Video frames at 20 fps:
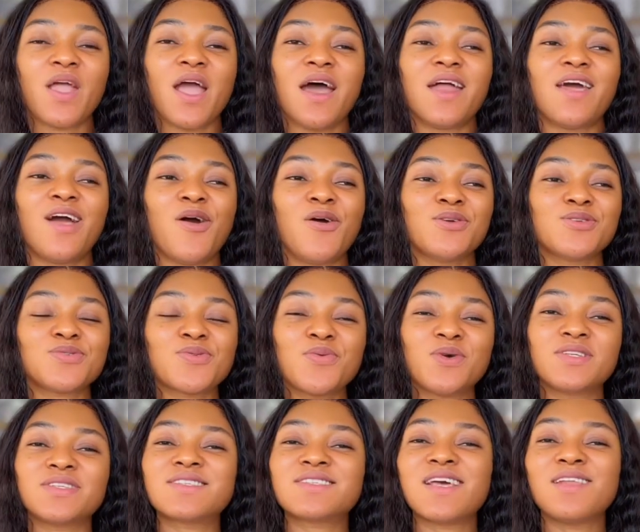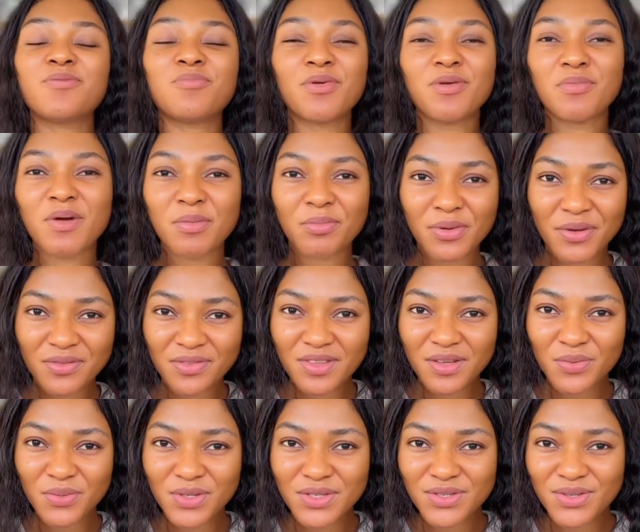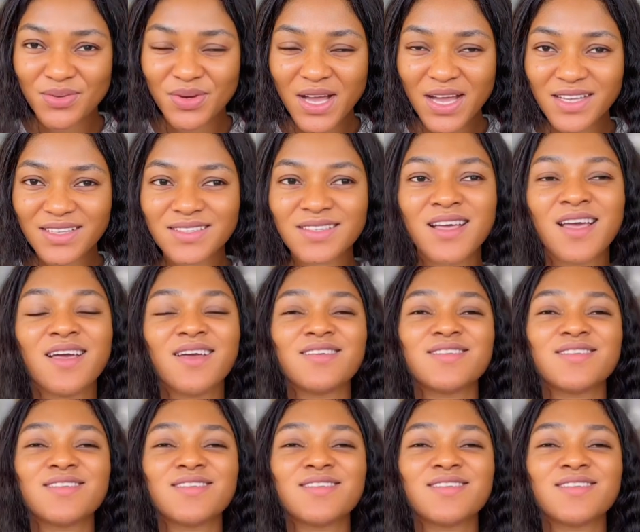and I also want to celebrate my birthday with you guys.